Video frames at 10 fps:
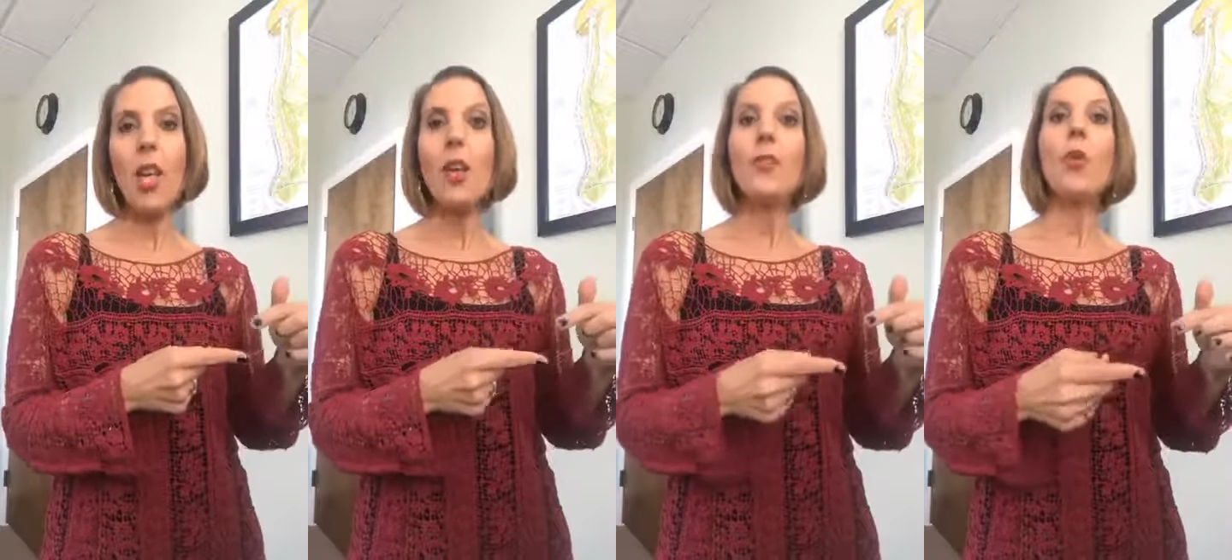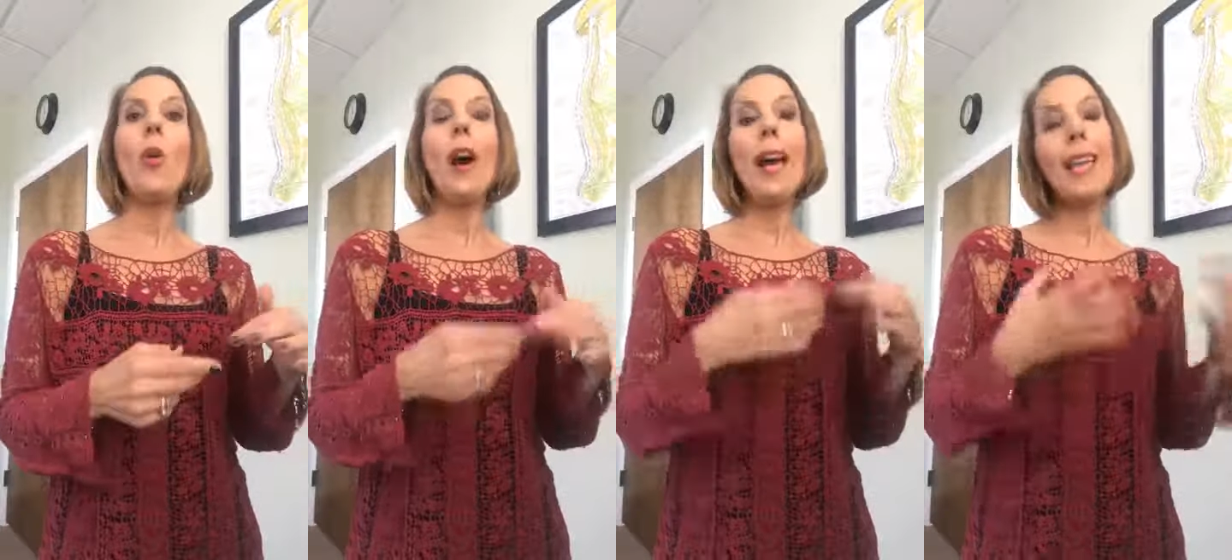So
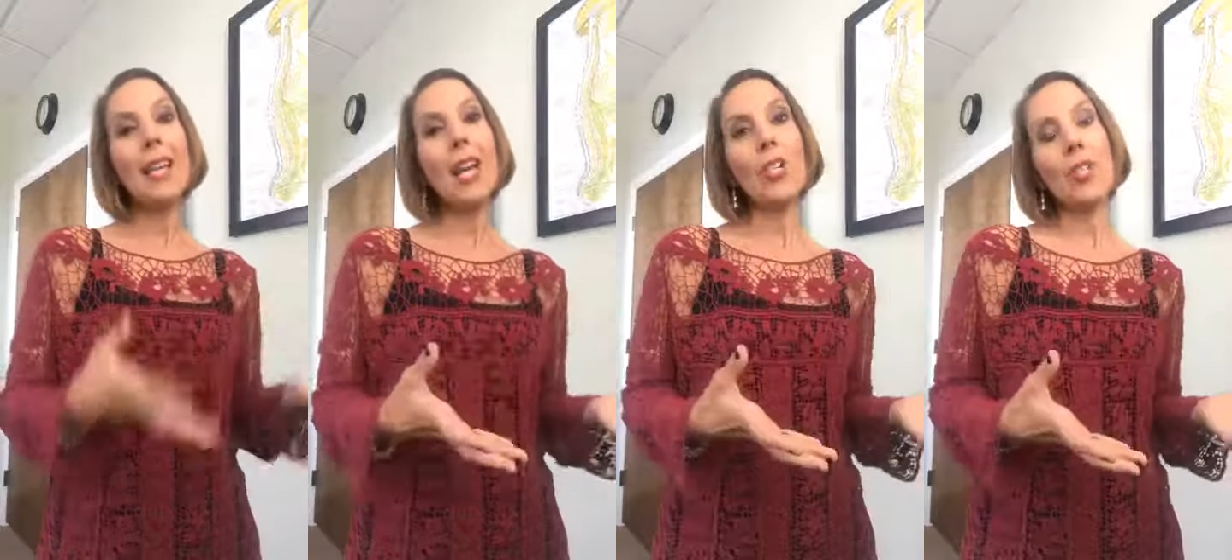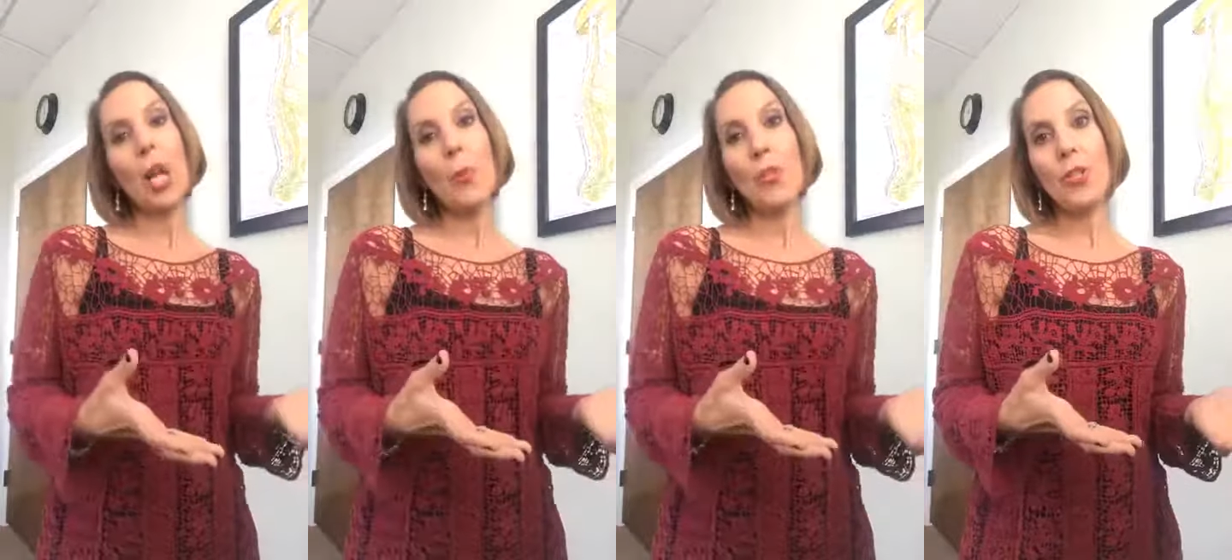I can actually
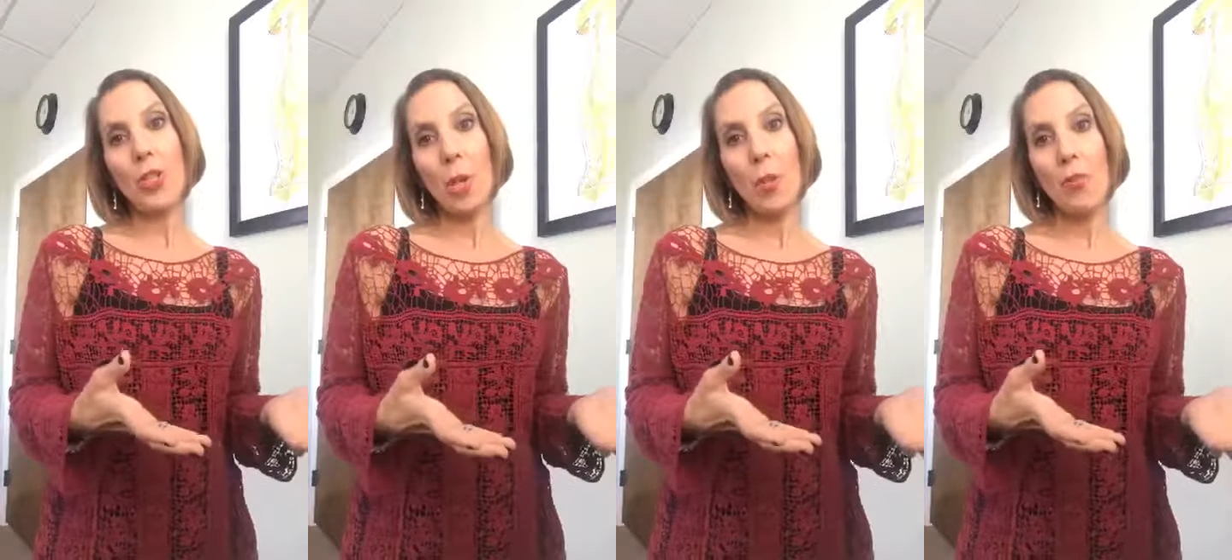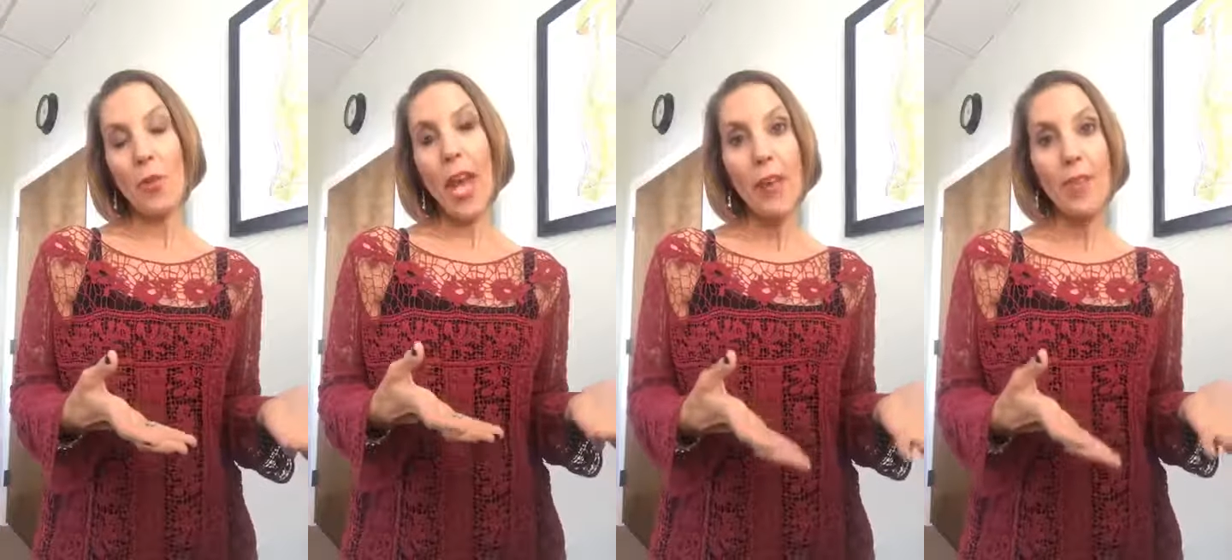help you determine if you
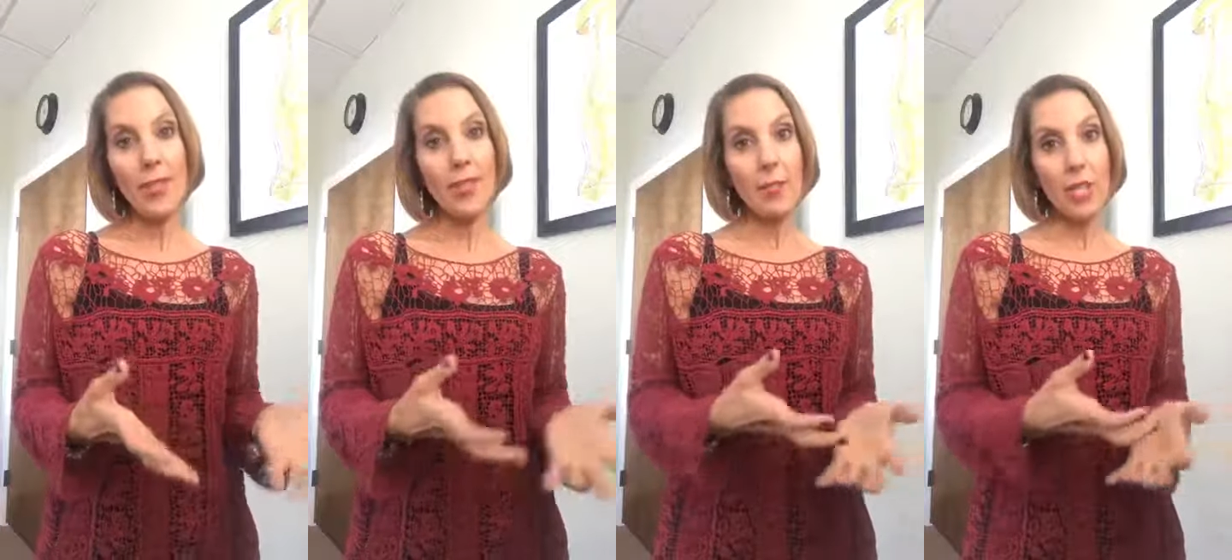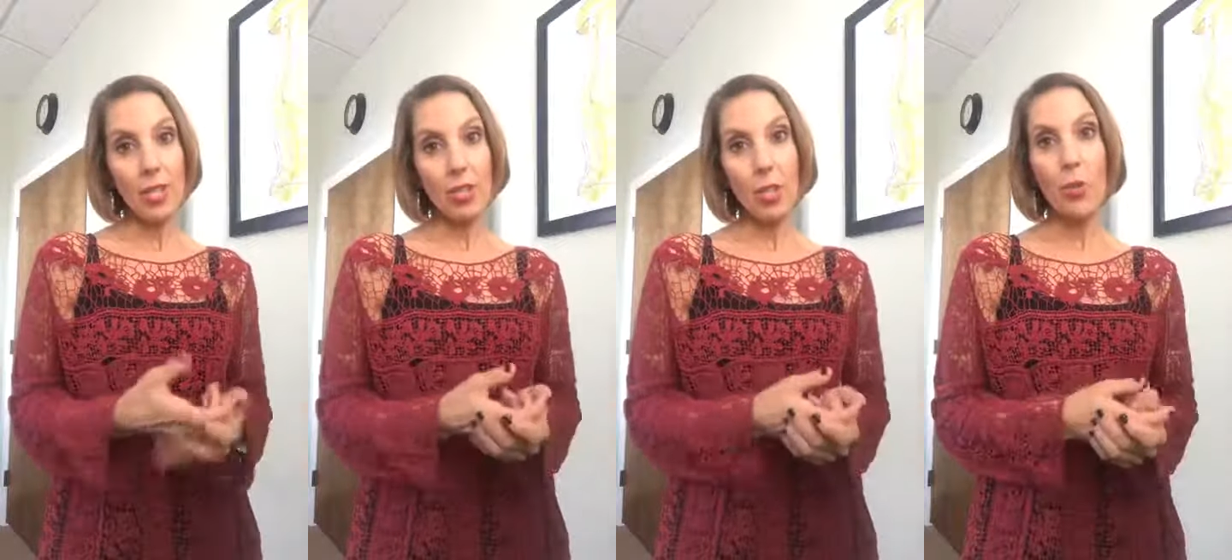have a histamine
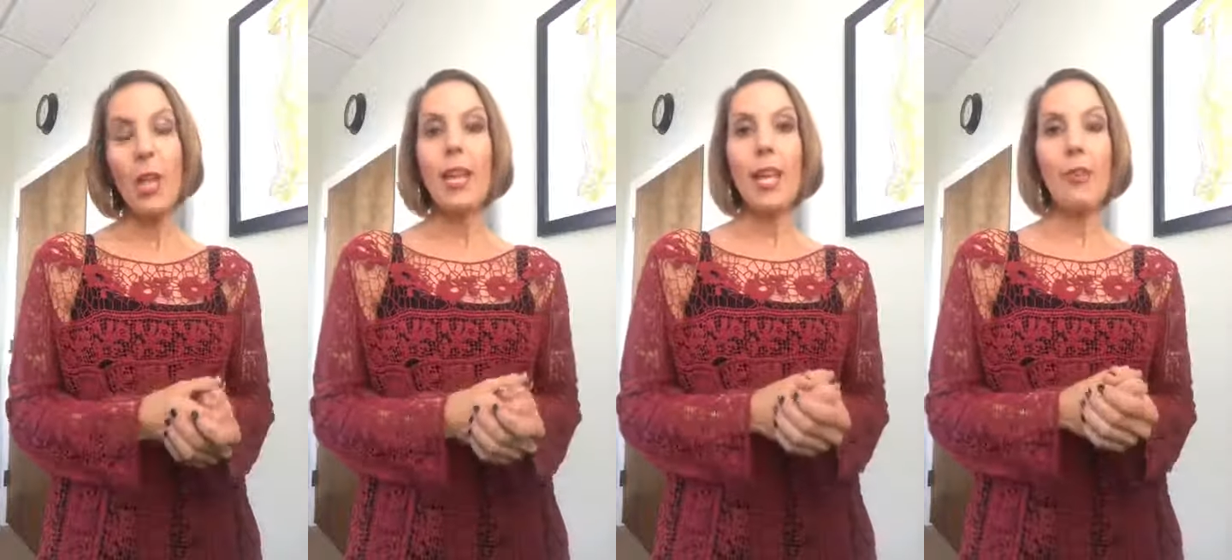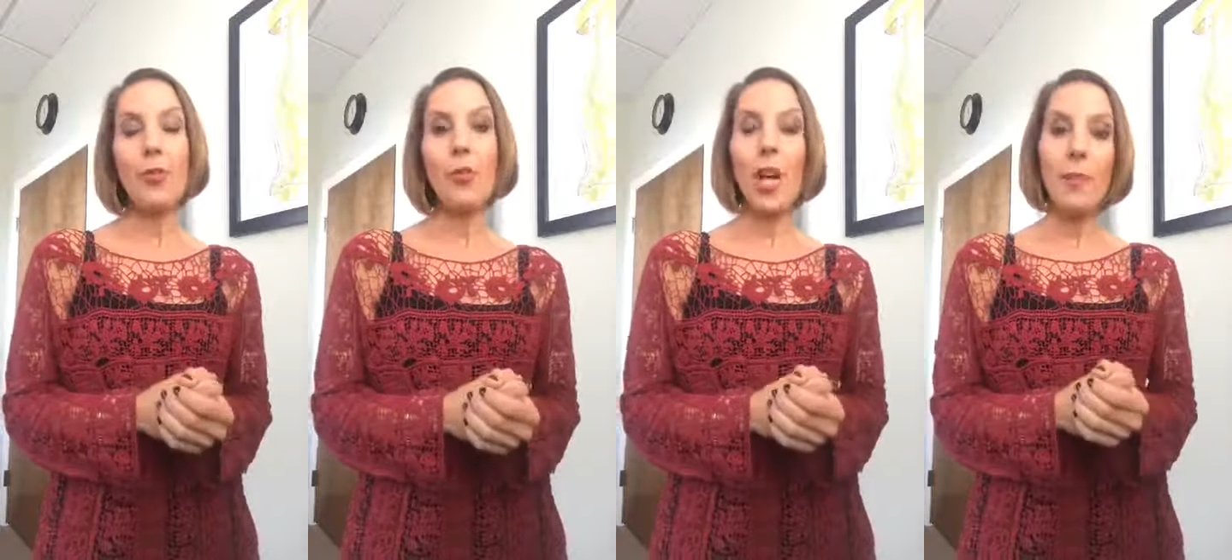issue if
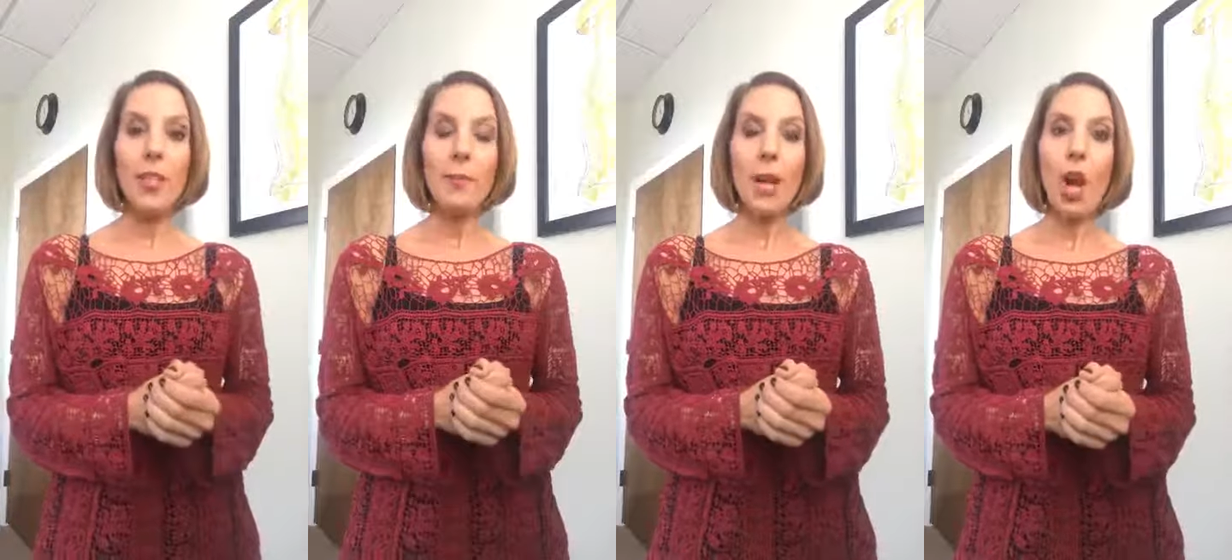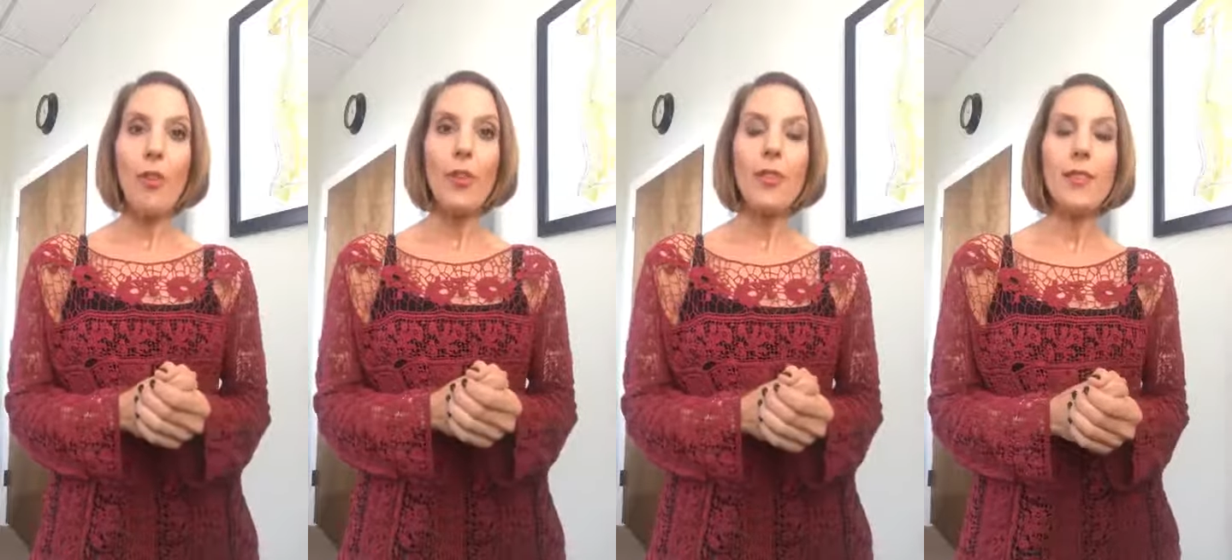you come into my
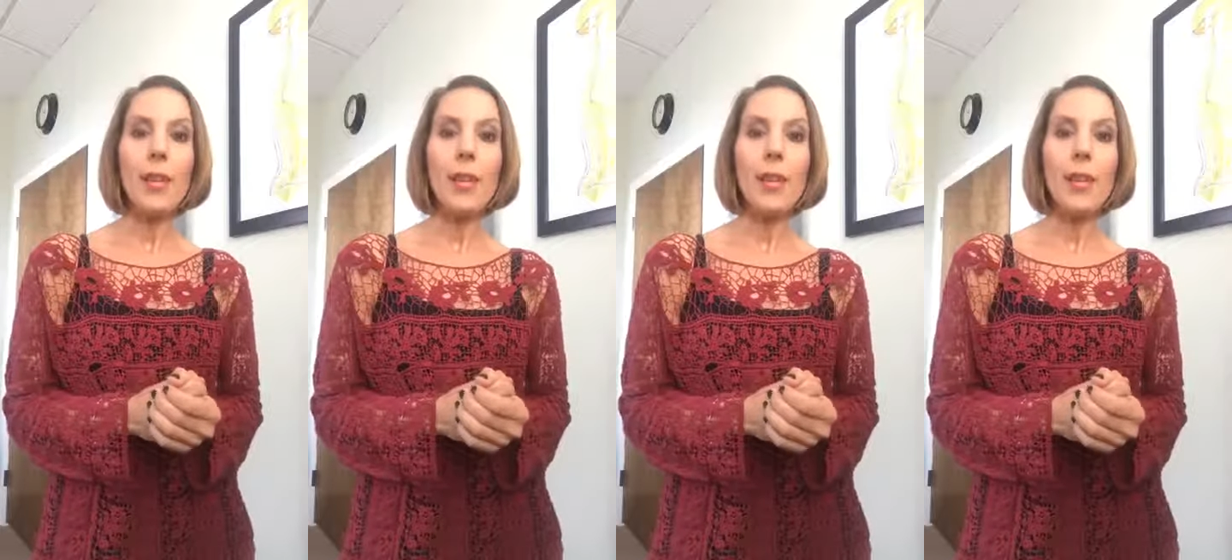office,